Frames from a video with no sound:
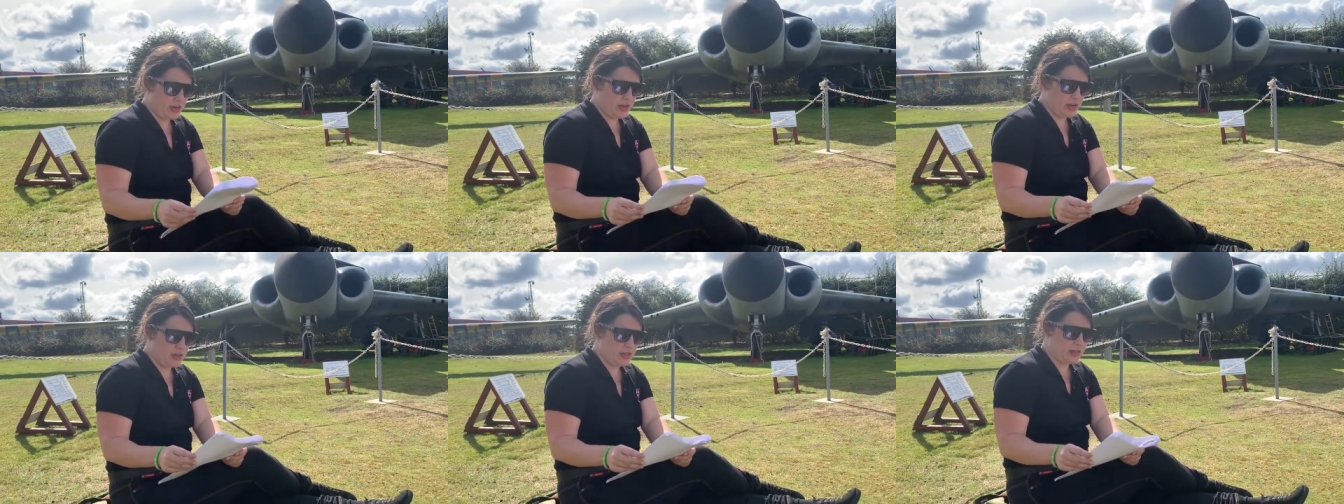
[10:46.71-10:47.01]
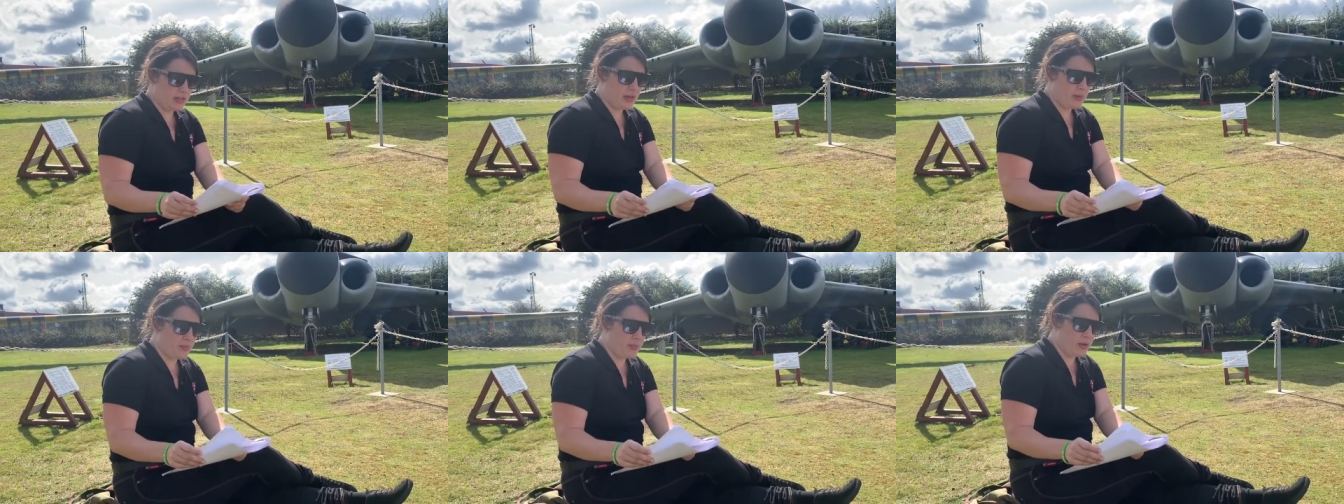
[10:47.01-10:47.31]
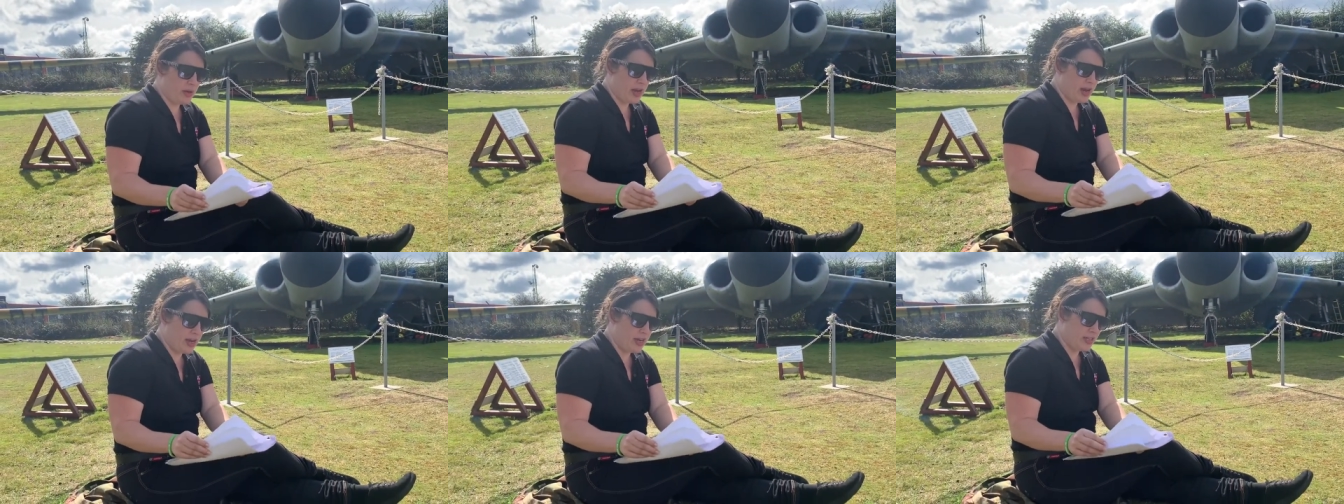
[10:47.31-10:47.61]
December
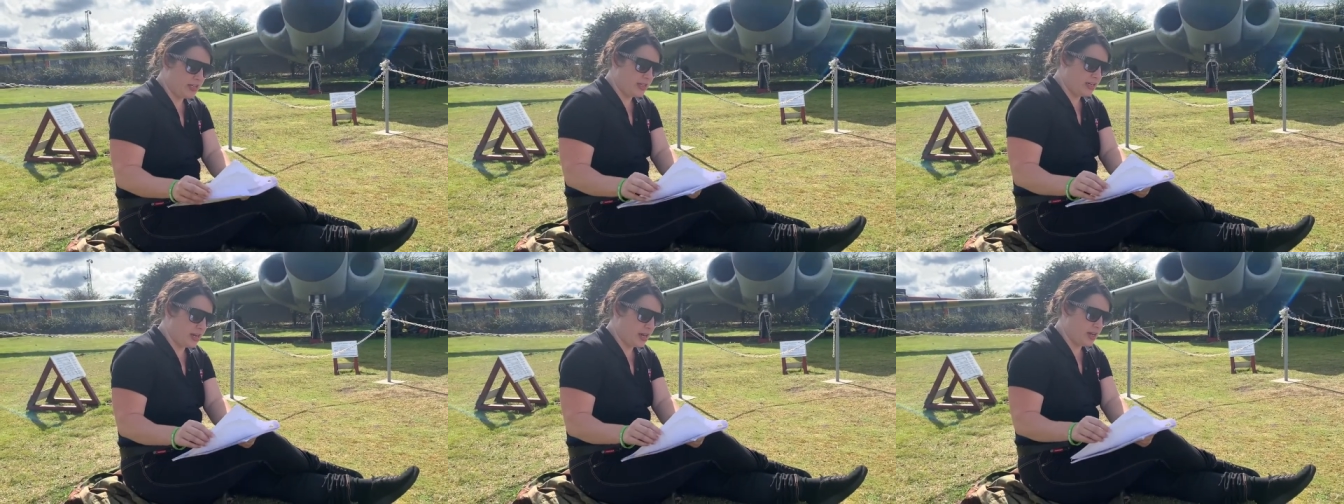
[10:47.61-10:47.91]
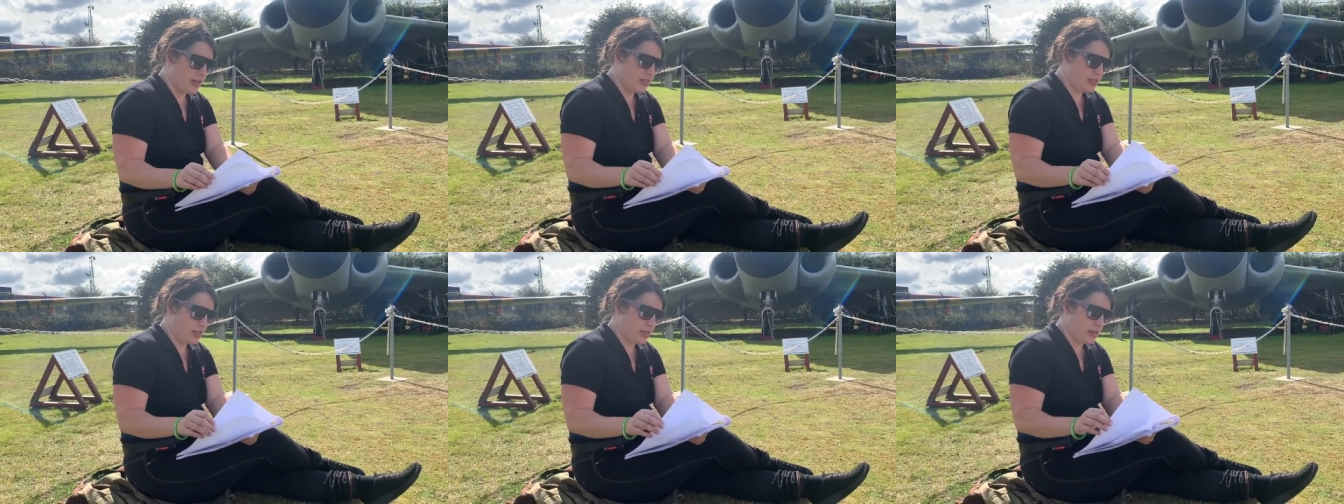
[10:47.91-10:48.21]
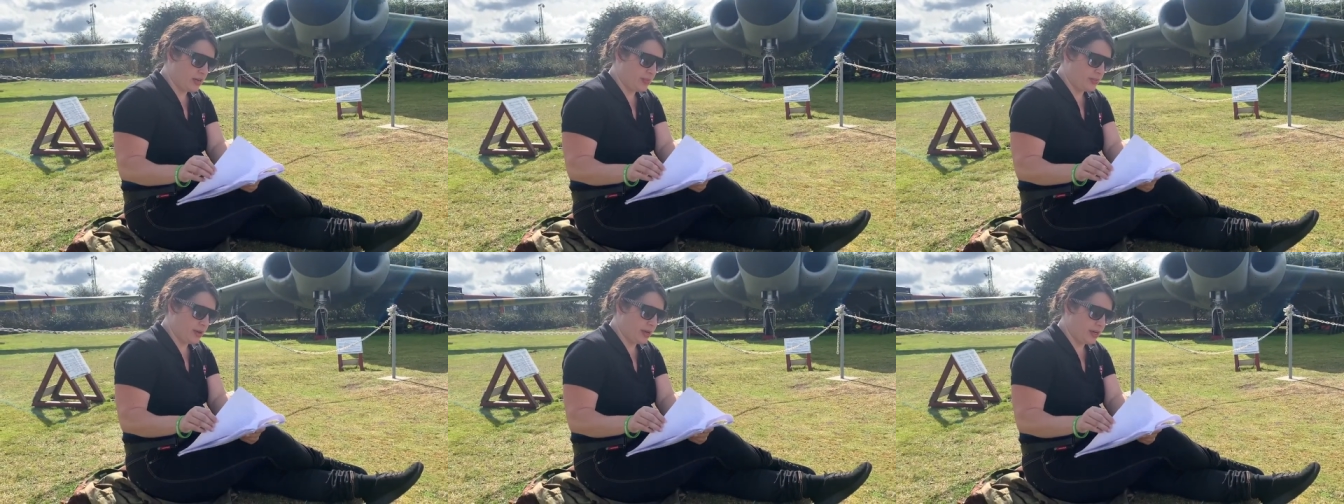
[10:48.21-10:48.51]

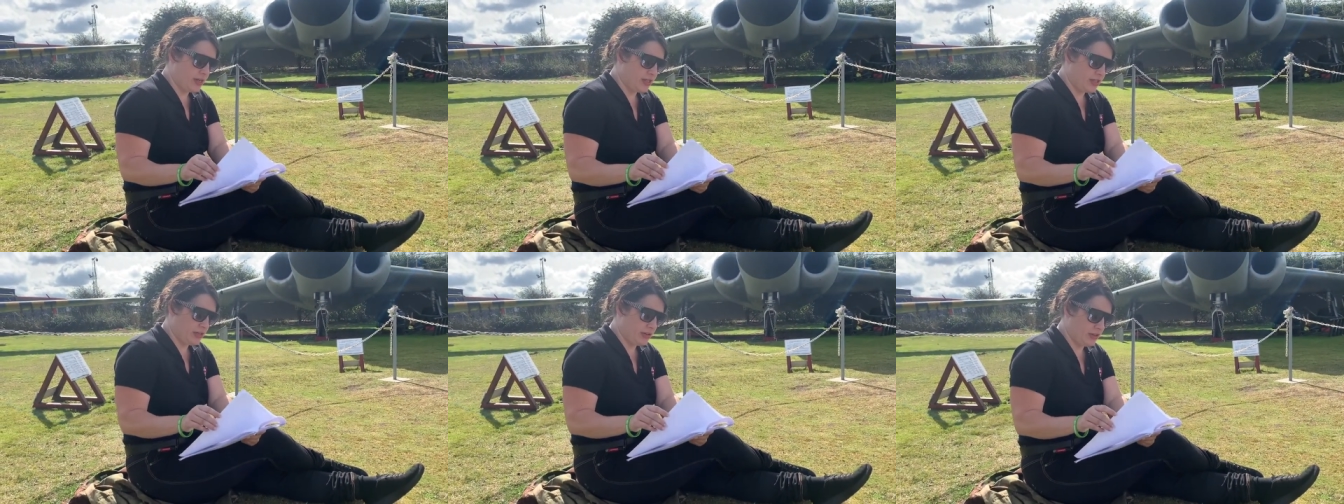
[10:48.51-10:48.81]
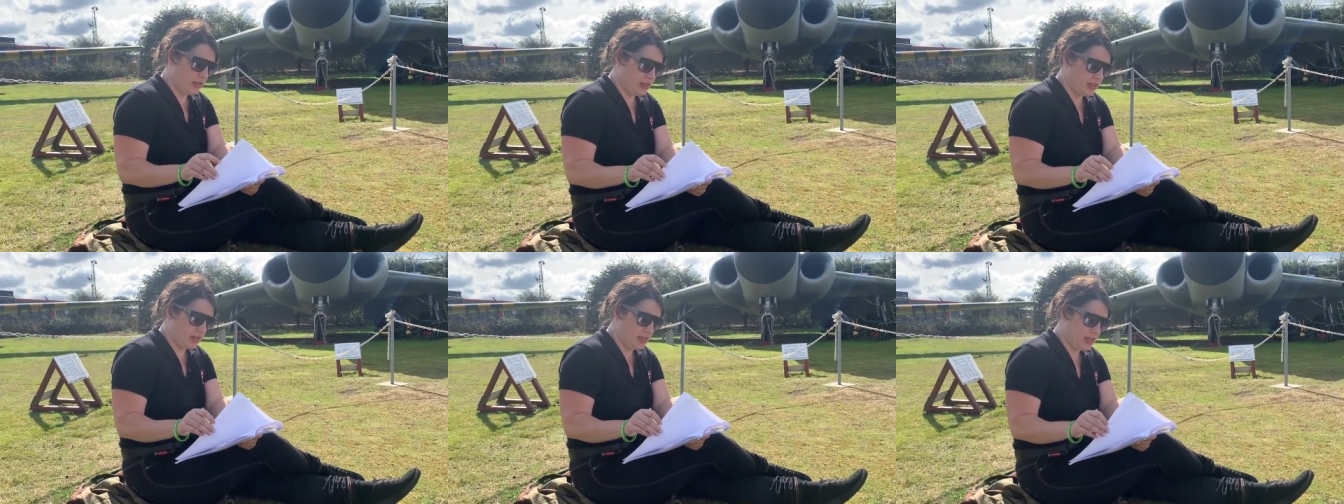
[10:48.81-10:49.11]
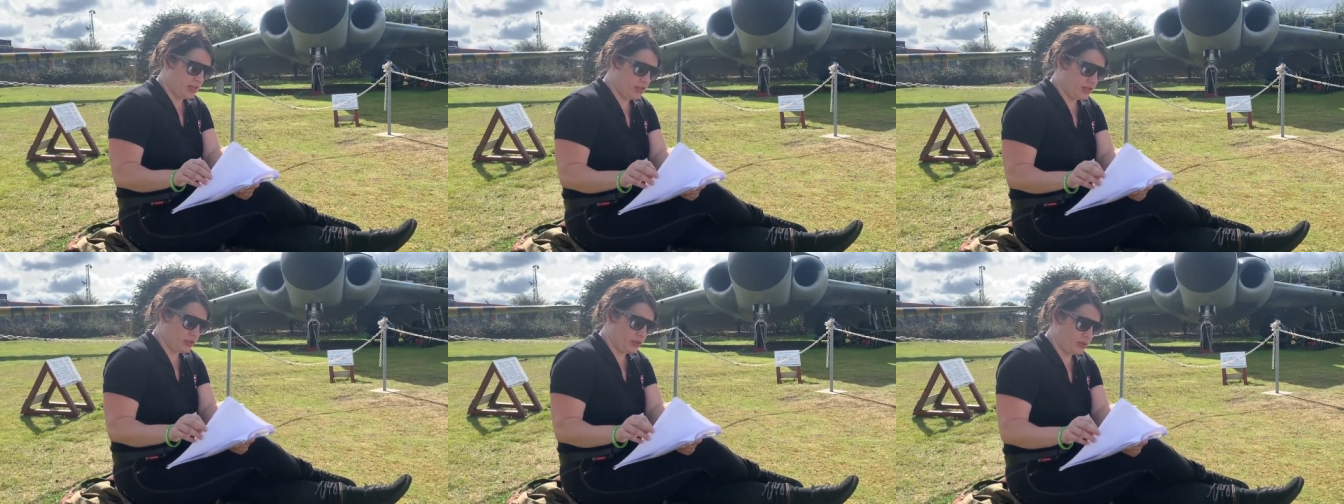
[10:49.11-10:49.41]
1880, page
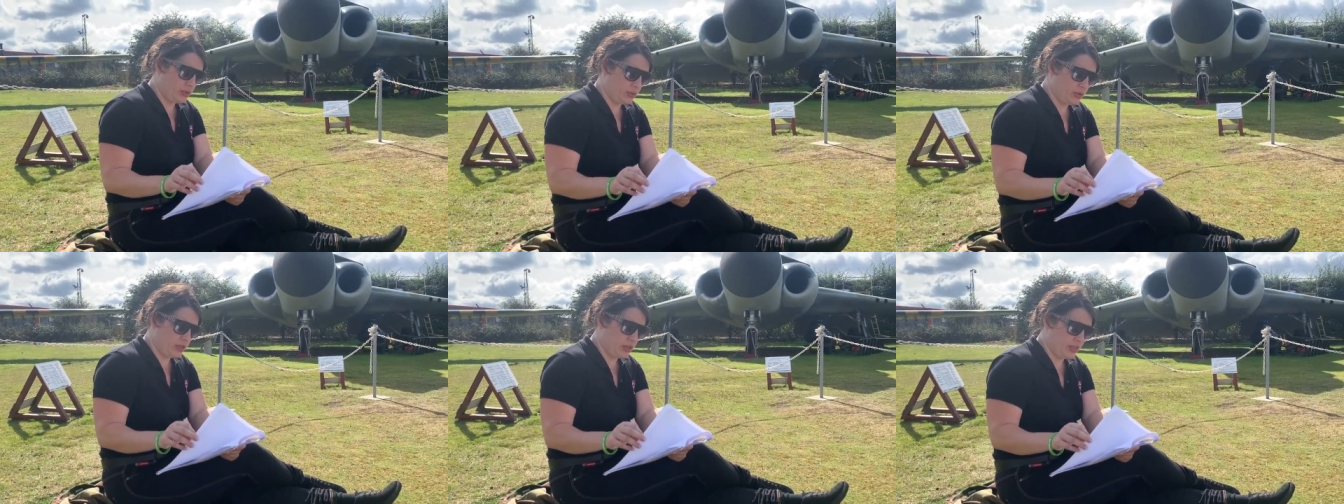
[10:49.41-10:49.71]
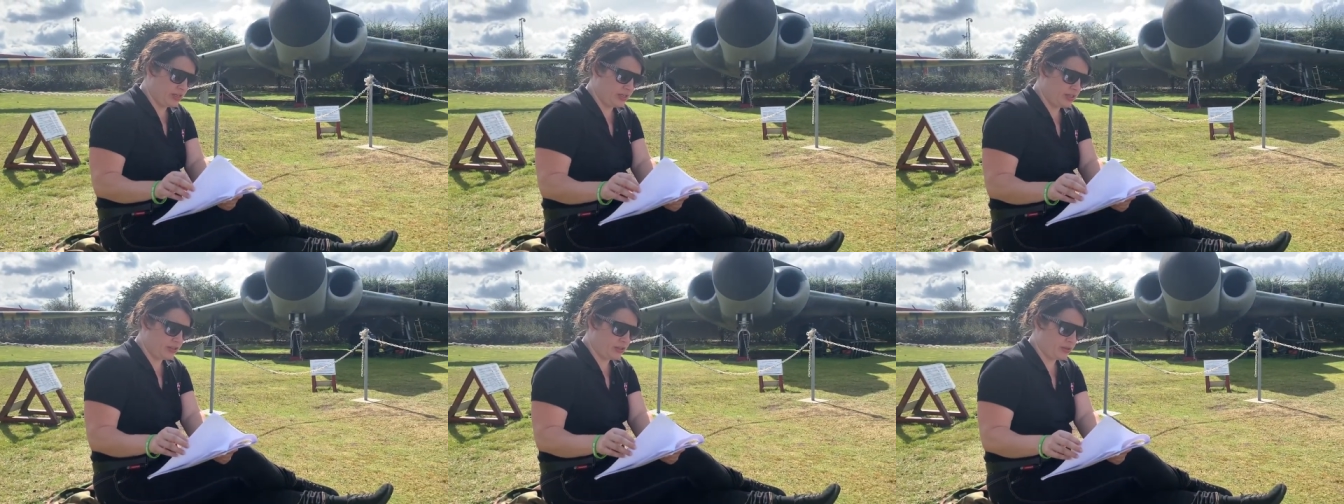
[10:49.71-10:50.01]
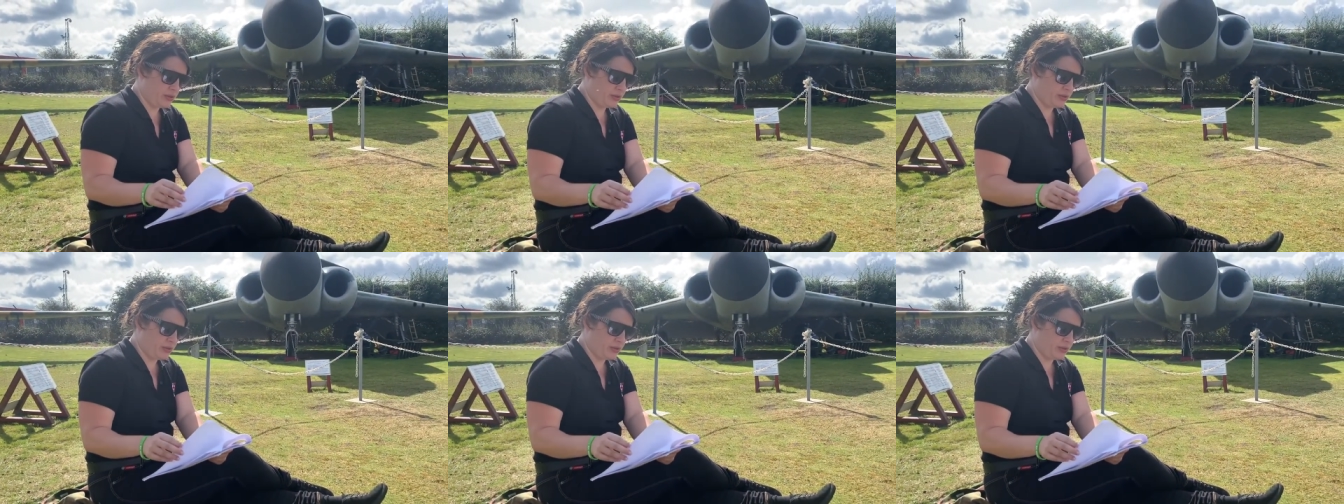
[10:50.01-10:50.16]
90 to 92.